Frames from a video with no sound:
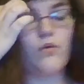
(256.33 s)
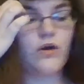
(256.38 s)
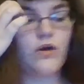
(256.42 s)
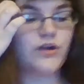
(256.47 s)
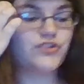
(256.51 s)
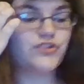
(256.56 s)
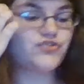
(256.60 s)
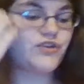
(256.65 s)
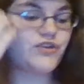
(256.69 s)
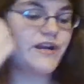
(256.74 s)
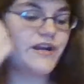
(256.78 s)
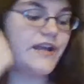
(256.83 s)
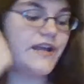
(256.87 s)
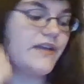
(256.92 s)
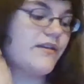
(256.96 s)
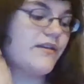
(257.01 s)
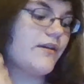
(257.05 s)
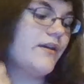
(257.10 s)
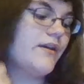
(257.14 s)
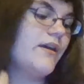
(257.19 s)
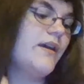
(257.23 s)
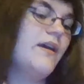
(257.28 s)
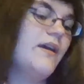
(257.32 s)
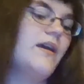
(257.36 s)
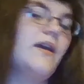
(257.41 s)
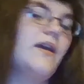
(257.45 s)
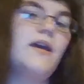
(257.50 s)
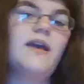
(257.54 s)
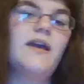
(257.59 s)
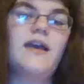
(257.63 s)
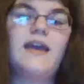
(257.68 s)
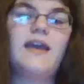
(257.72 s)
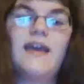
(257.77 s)
or a drink,
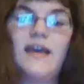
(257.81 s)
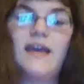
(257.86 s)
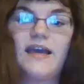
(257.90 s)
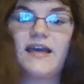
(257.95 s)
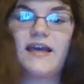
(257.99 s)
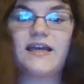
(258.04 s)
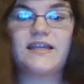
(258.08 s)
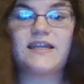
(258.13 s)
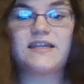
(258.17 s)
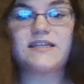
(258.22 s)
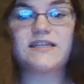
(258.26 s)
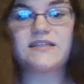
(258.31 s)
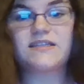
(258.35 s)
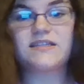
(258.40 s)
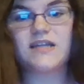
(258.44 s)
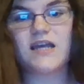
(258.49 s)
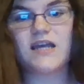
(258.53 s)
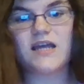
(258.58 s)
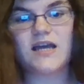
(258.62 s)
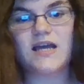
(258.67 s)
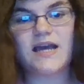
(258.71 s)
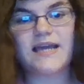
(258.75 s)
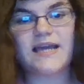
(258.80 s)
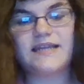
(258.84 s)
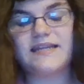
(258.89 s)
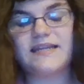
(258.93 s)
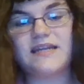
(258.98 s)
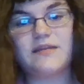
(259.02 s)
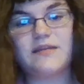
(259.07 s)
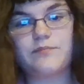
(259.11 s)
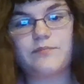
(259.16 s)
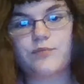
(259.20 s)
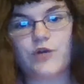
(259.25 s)
and I
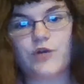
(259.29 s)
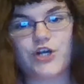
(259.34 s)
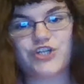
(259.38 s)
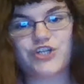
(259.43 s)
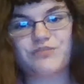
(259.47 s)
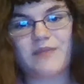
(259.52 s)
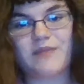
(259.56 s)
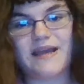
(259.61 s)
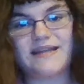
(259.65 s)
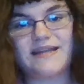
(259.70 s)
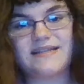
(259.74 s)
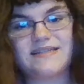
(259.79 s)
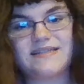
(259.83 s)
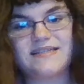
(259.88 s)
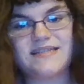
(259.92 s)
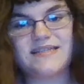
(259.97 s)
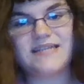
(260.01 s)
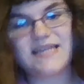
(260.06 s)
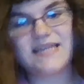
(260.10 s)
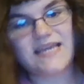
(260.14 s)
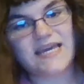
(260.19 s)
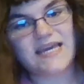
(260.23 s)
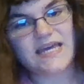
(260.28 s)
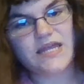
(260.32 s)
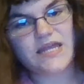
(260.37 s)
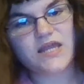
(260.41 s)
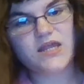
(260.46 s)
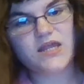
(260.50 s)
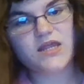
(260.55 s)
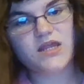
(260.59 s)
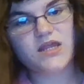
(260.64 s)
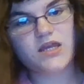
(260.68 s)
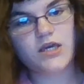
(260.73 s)
didn't brush my
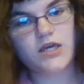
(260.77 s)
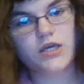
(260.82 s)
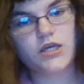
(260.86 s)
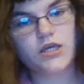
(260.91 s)
teeth.